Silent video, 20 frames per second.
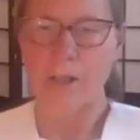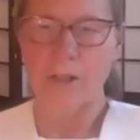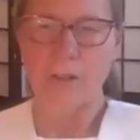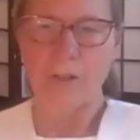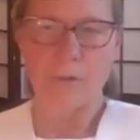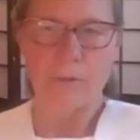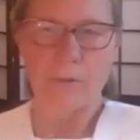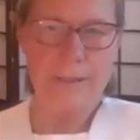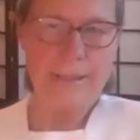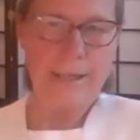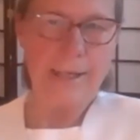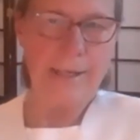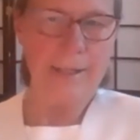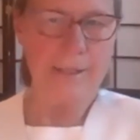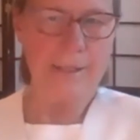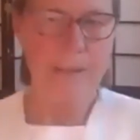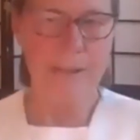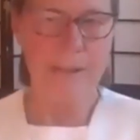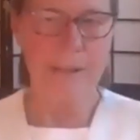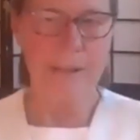You know, as I
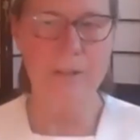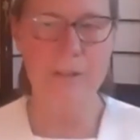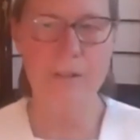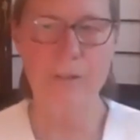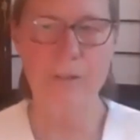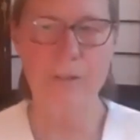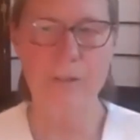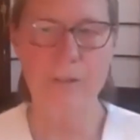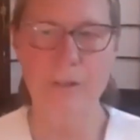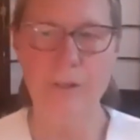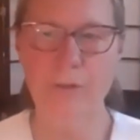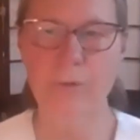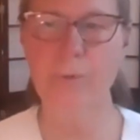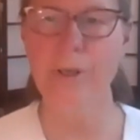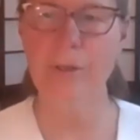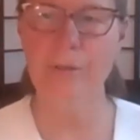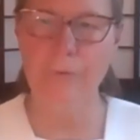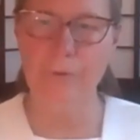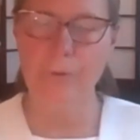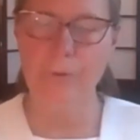listen to the
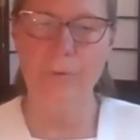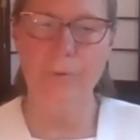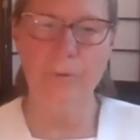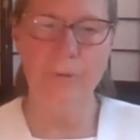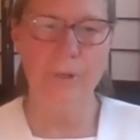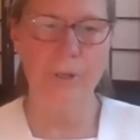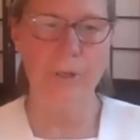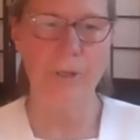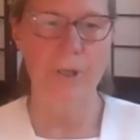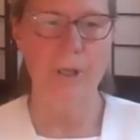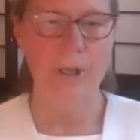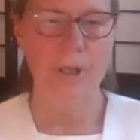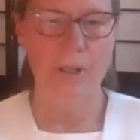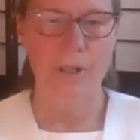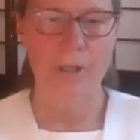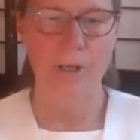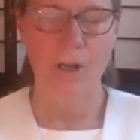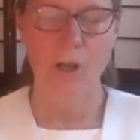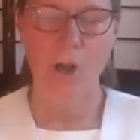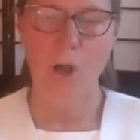three of you, the
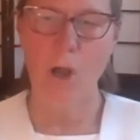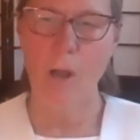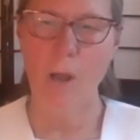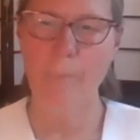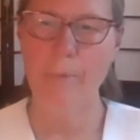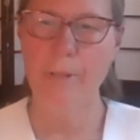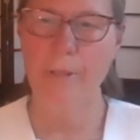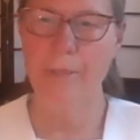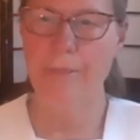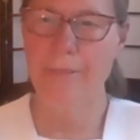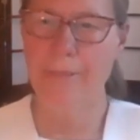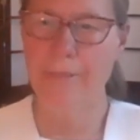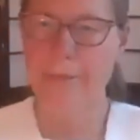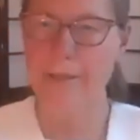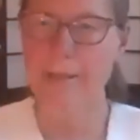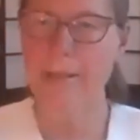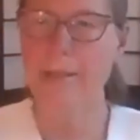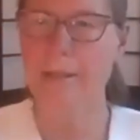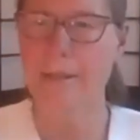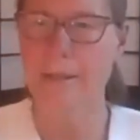common
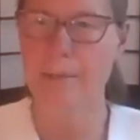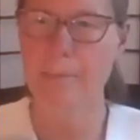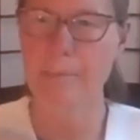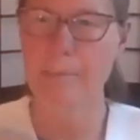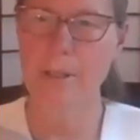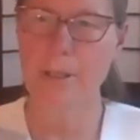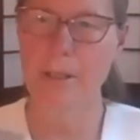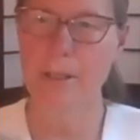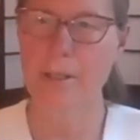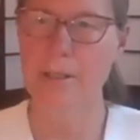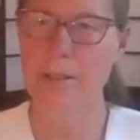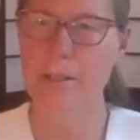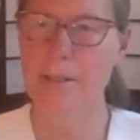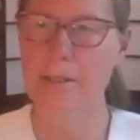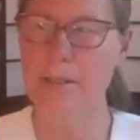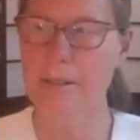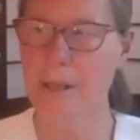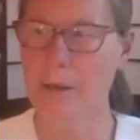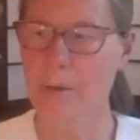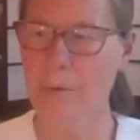theme
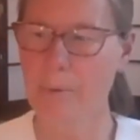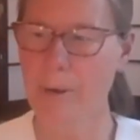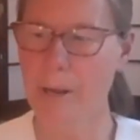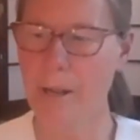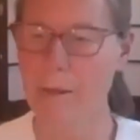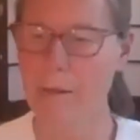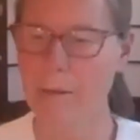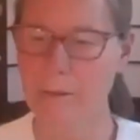is around,